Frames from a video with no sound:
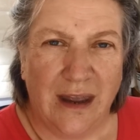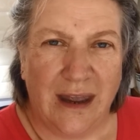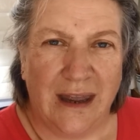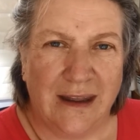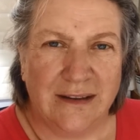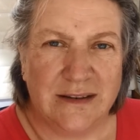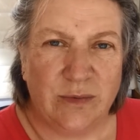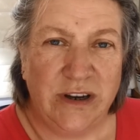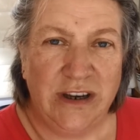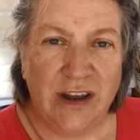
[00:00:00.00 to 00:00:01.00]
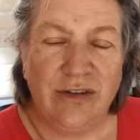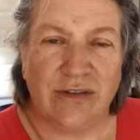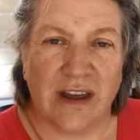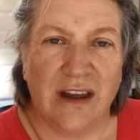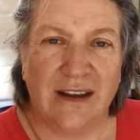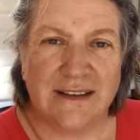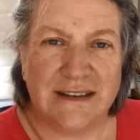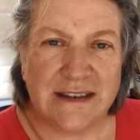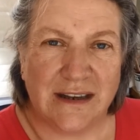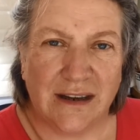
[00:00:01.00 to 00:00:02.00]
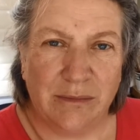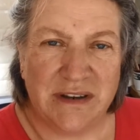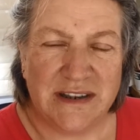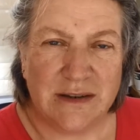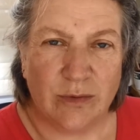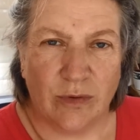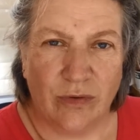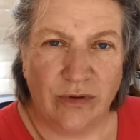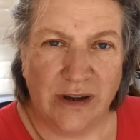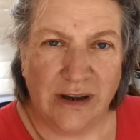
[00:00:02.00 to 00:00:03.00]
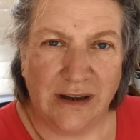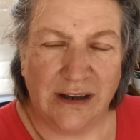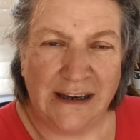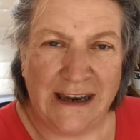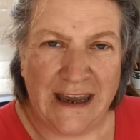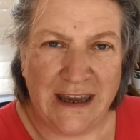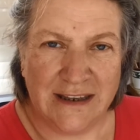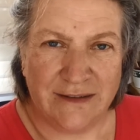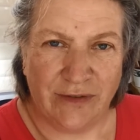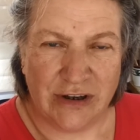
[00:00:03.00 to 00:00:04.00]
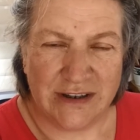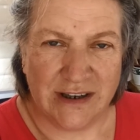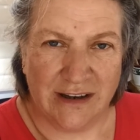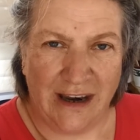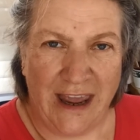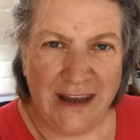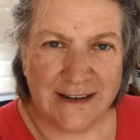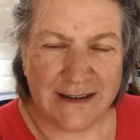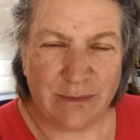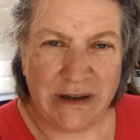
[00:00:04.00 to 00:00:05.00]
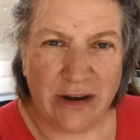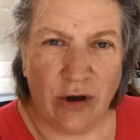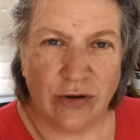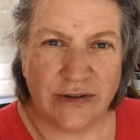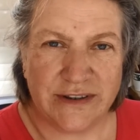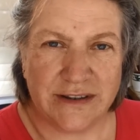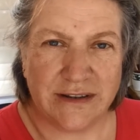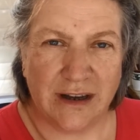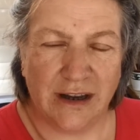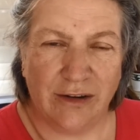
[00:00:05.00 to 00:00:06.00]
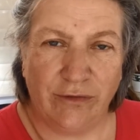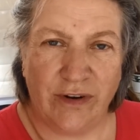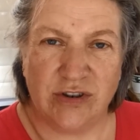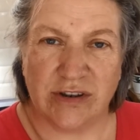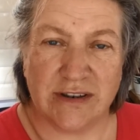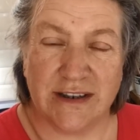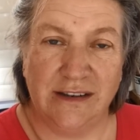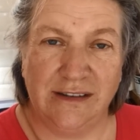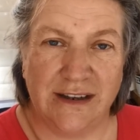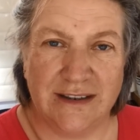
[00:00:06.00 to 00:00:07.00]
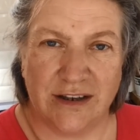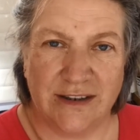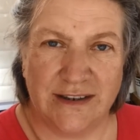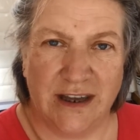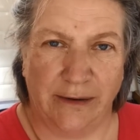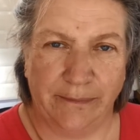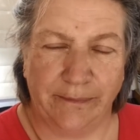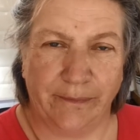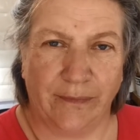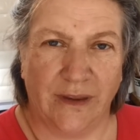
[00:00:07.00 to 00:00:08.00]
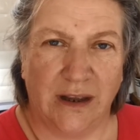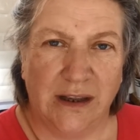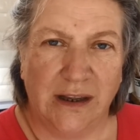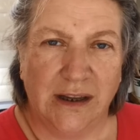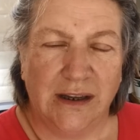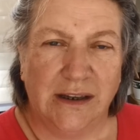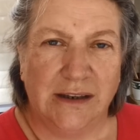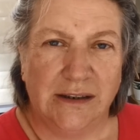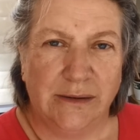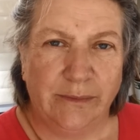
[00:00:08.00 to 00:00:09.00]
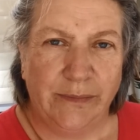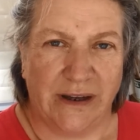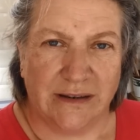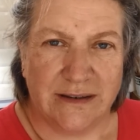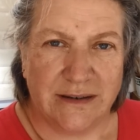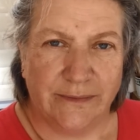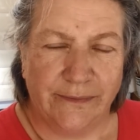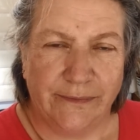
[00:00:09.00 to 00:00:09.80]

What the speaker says: And we know that Mrs. Warne lays fertile eggs because Fredrickson is her son. But